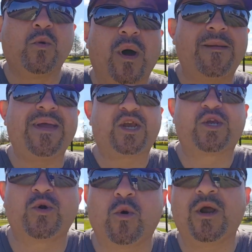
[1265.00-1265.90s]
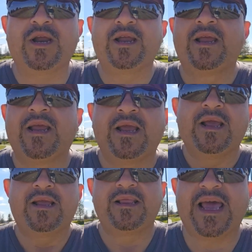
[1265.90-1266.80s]
want to make sure
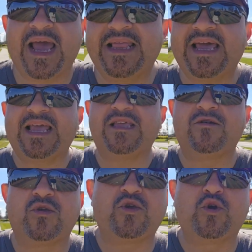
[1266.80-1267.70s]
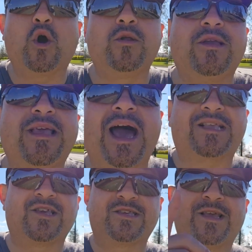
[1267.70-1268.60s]
that, you go to your
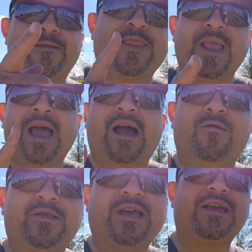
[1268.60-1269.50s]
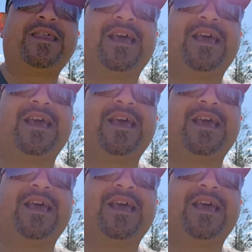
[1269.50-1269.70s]
doctors. I will tell you